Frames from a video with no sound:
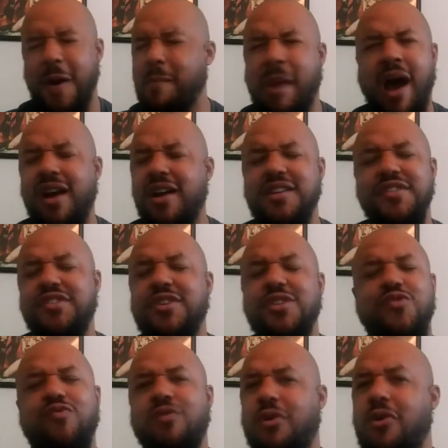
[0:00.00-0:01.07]
about it is
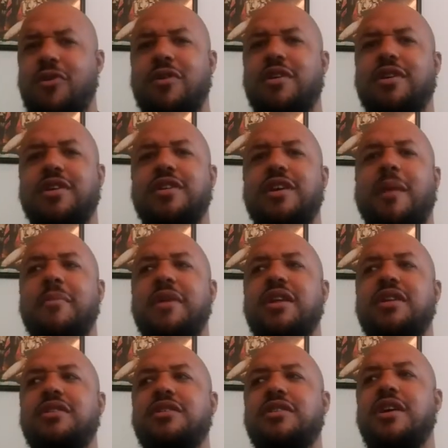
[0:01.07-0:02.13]
just wrong. I
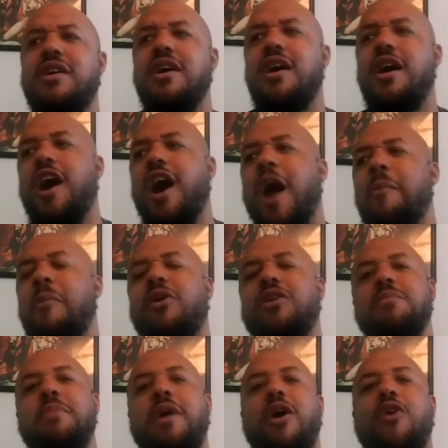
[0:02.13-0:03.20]
mean, look, I'm
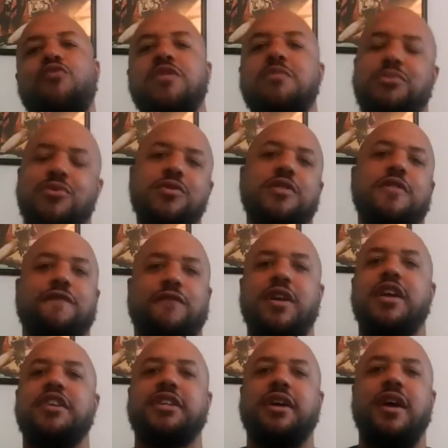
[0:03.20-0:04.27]
all about rebooting a
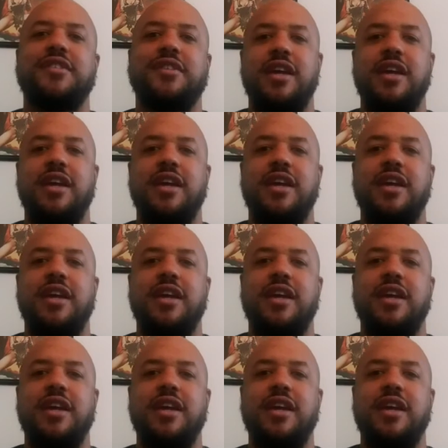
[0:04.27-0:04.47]
franchise.